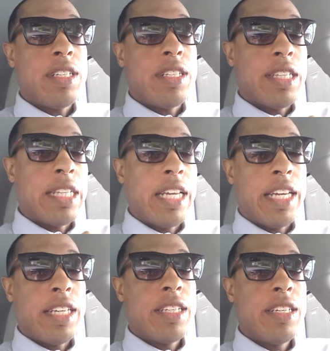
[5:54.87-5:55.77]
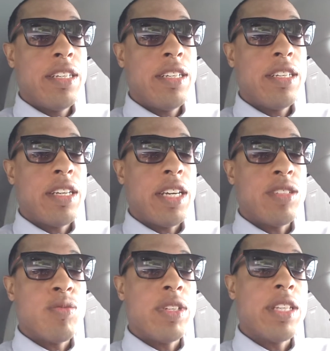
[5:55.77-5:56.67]
link
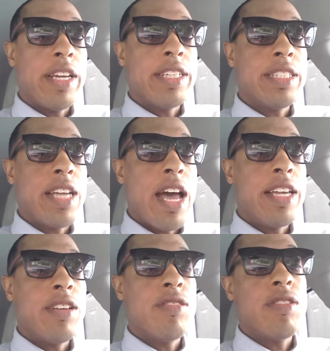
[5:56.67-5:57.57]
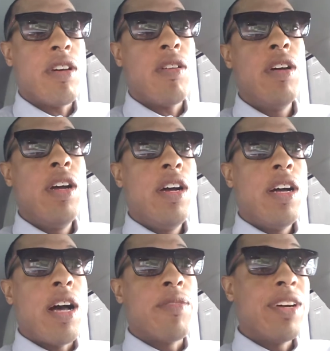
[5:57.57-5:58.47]
is what they assign you. So
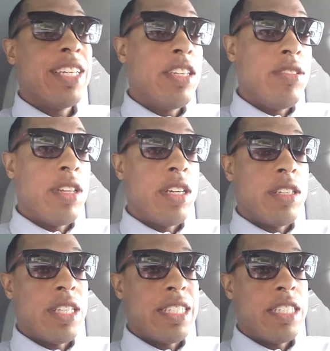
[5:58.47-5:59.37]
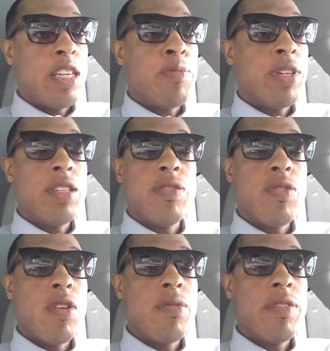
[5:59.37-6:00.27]
I'm going to give you the, the simplest
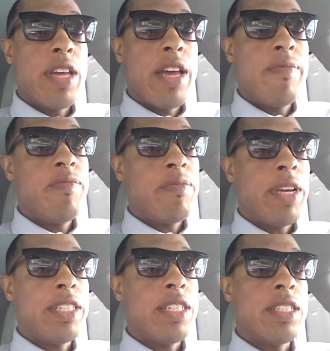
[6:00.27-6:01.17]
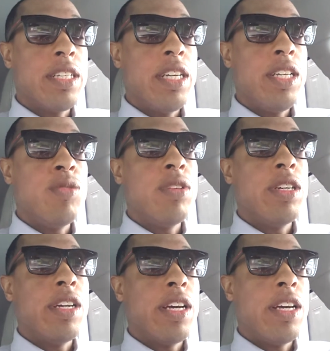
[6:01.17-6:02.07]
form of that. Basically, you
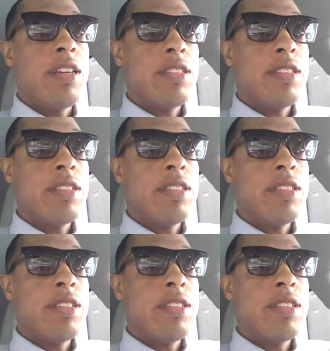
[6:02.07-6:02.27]
would uh,